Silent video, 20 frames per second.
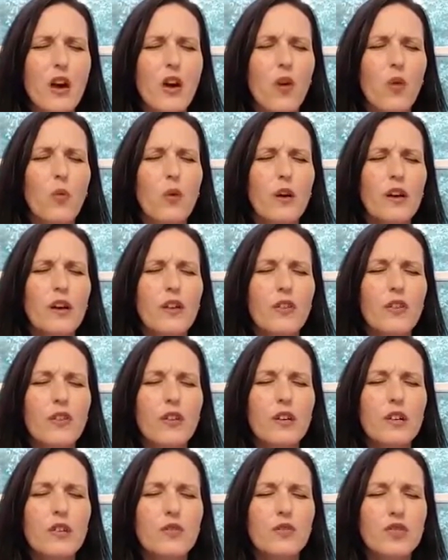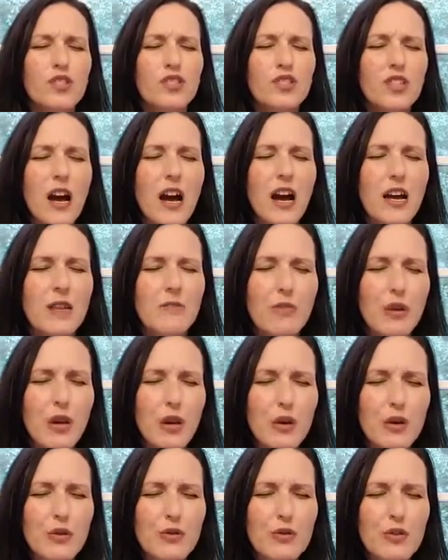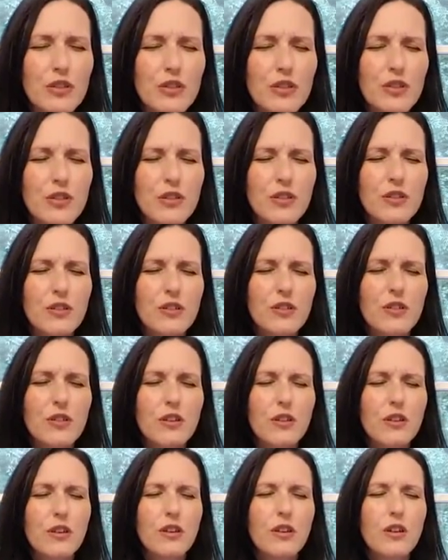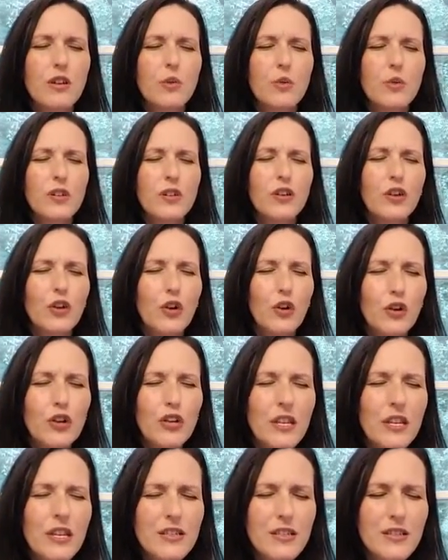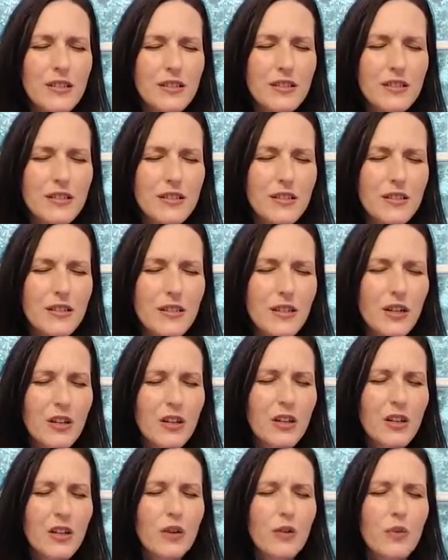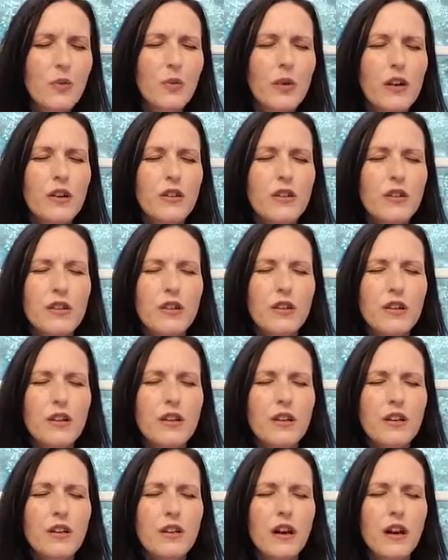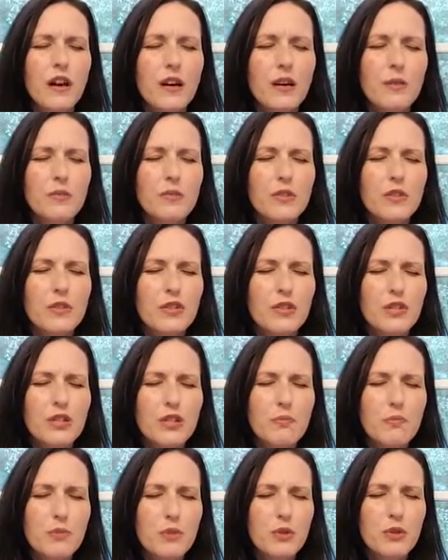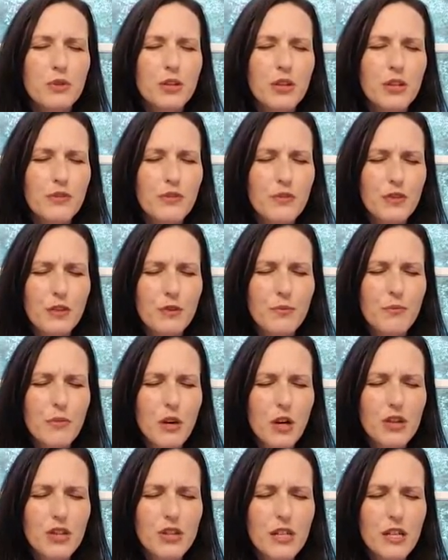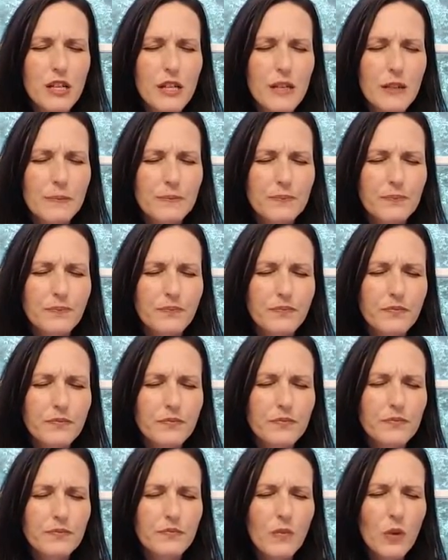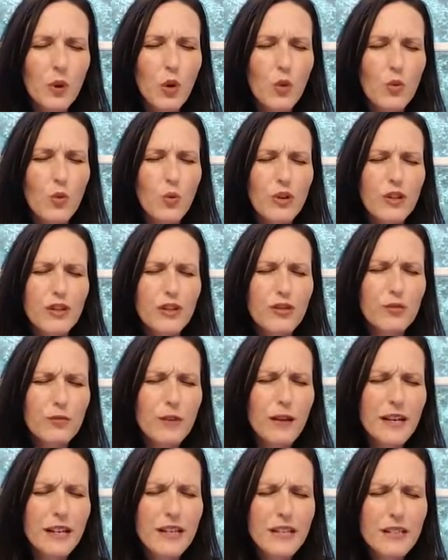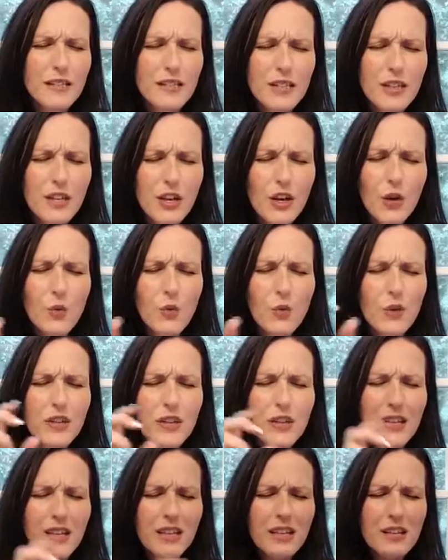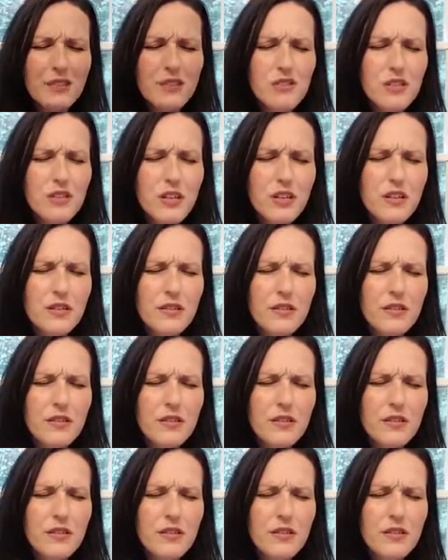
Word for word: with signposts, with goodness, with um, symbols of your mercy, with grace, with gifts,